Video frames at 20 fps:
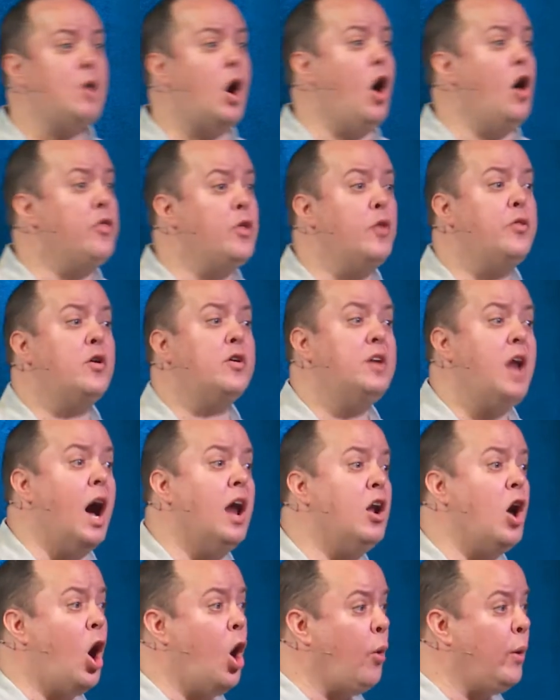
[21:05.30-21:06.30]
although they're
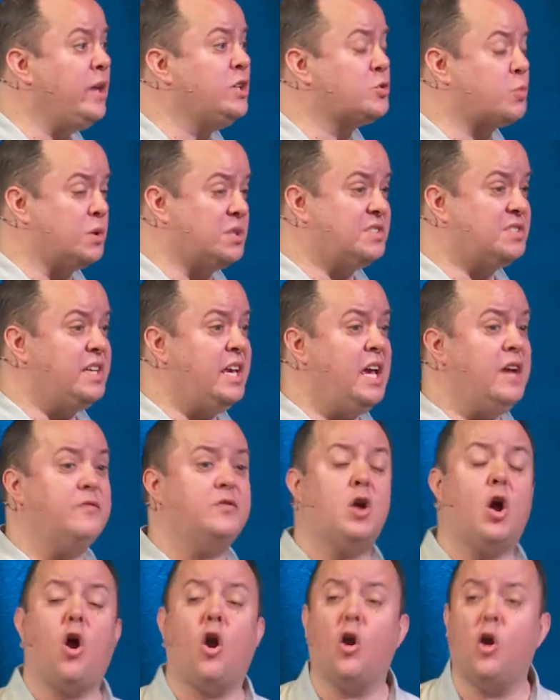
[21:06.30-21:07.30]
not always
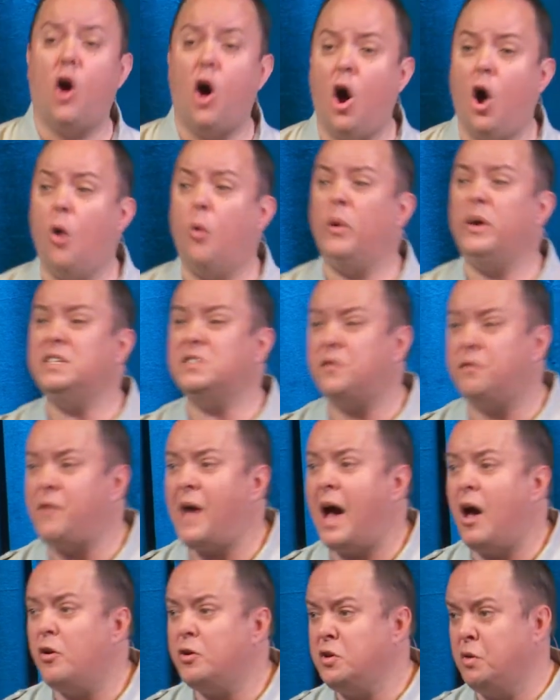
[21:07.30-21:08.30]
received, are always
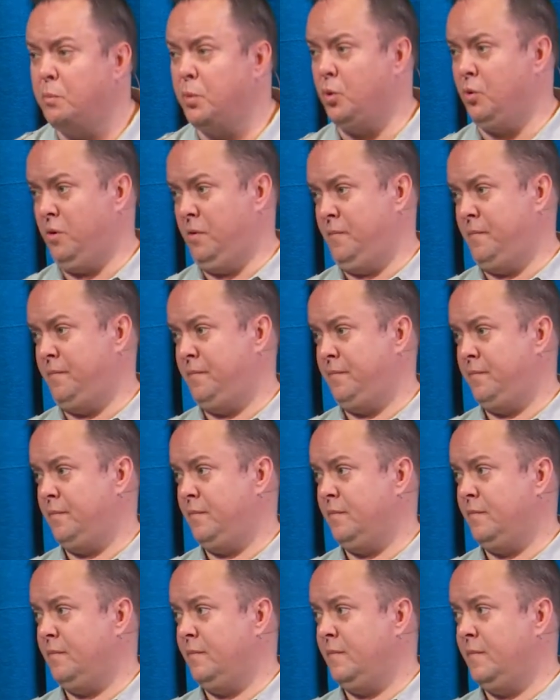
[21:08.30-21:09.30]
valuable.
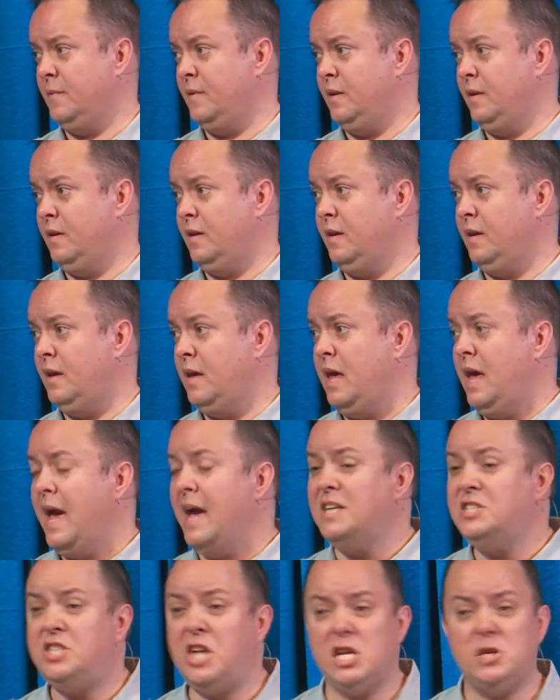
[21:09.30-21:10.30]

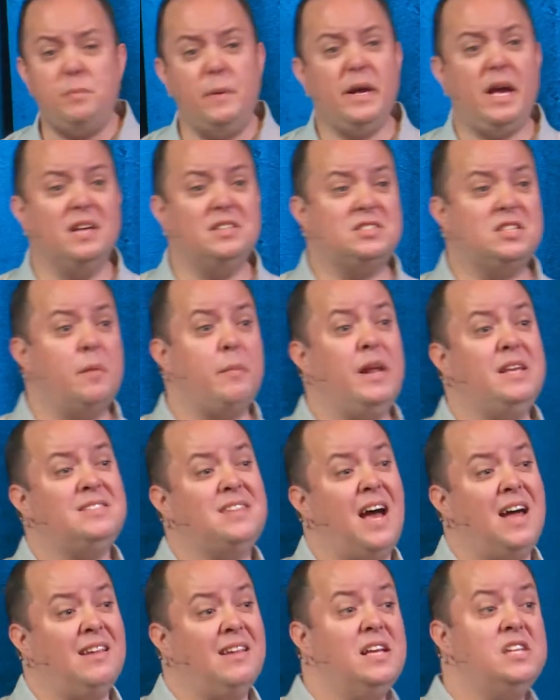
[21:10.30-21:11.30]
And just because somebody's
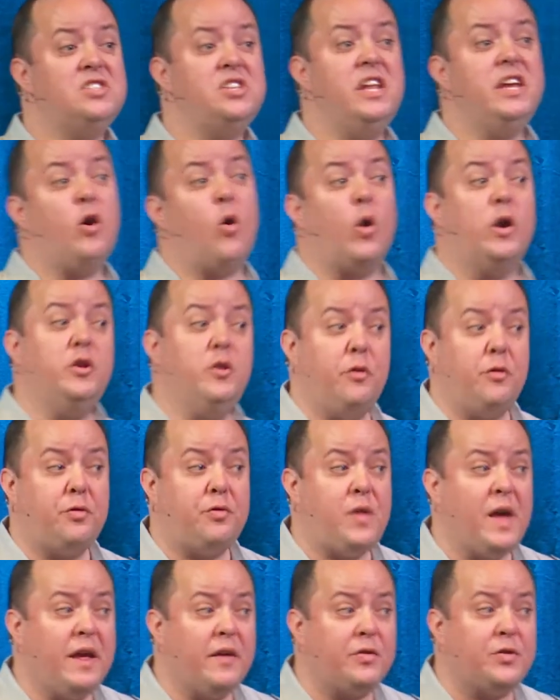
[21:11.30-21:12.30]
not listening or you
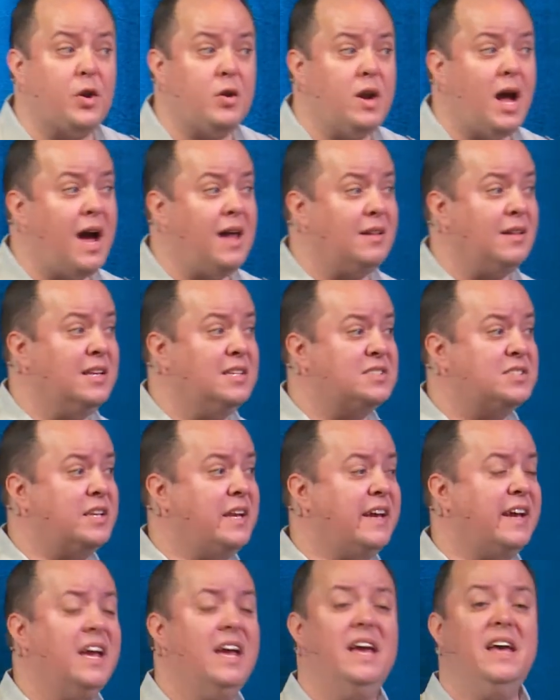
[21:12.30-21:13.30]
think they're not
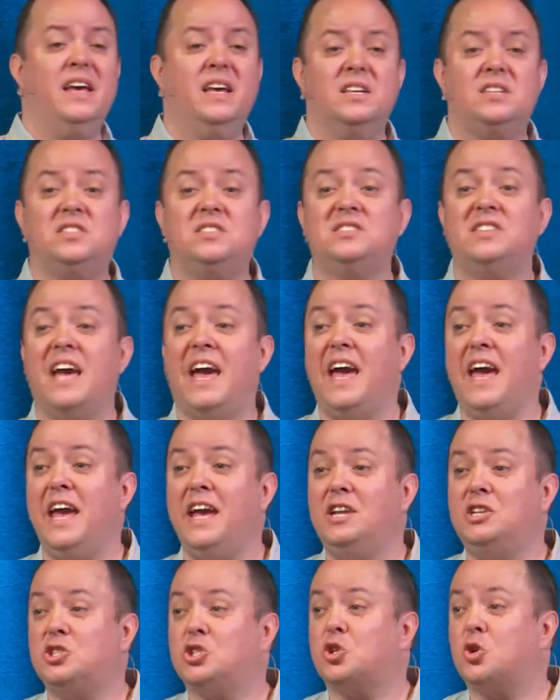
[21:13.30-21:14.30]
listening,
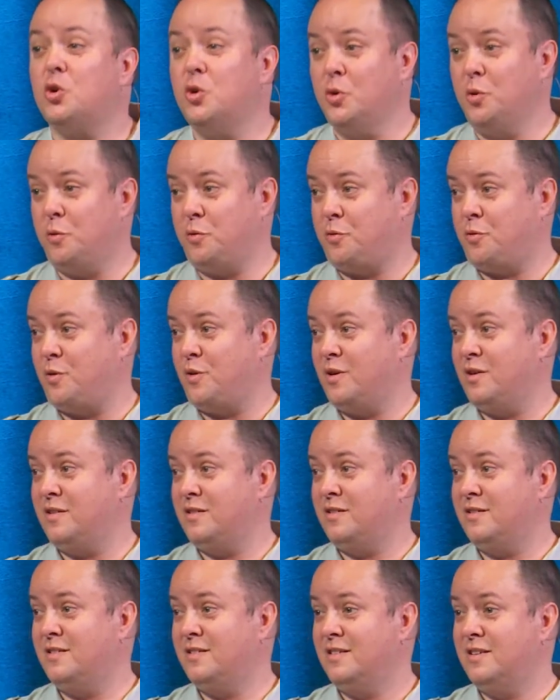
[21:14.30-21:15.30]
say truth.
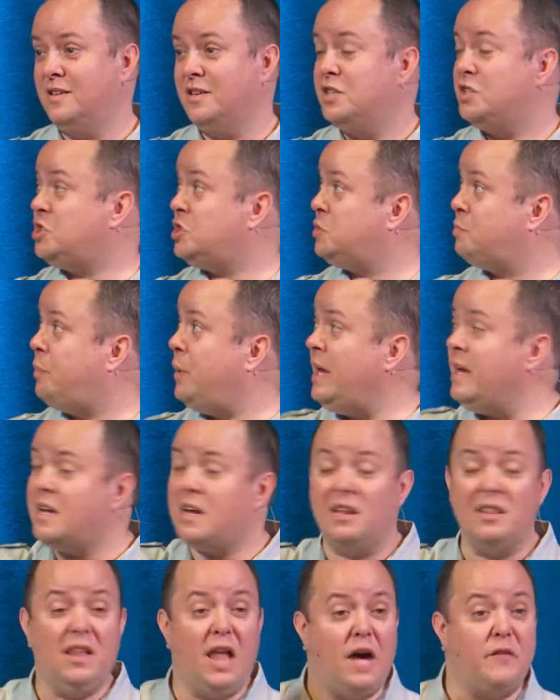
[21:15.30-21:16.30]

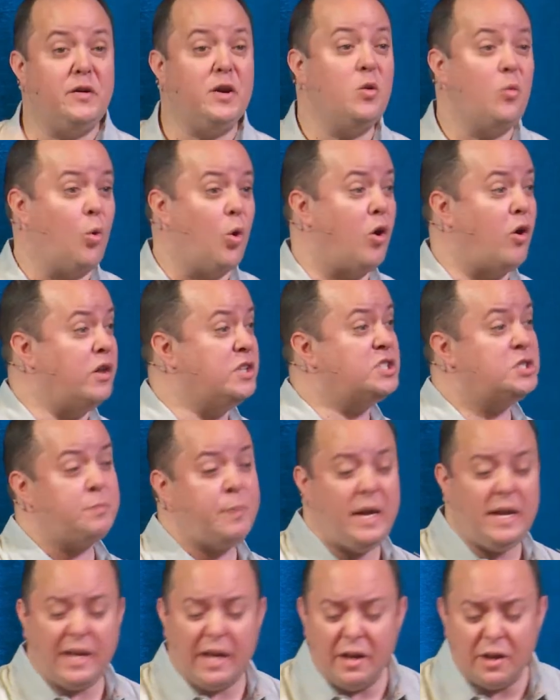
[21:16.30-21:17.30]
Speak loving words,
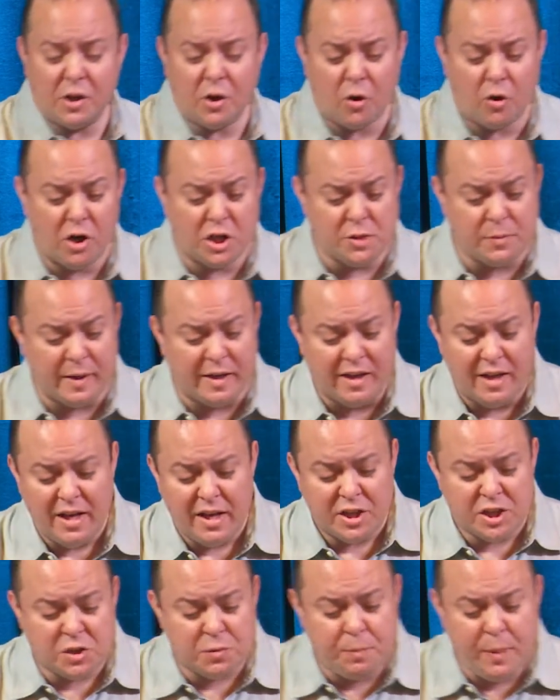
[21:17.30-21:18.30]
speak encouragement,
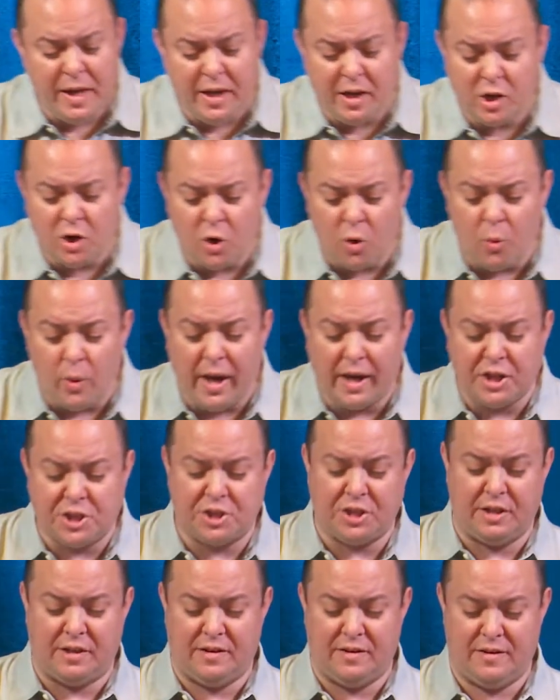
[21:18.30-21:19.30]
speak
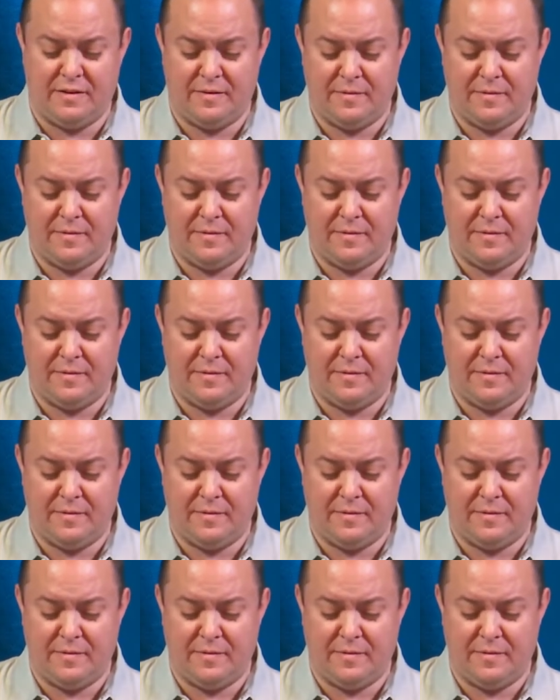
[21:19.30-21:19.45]
correction.